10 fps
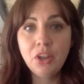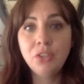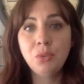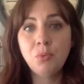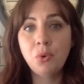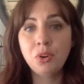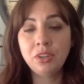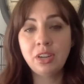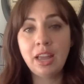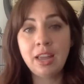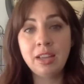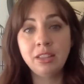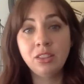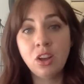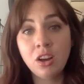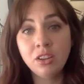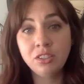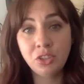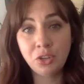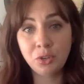toward a
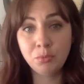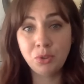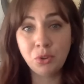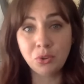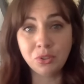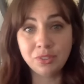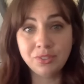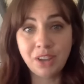long-term goal.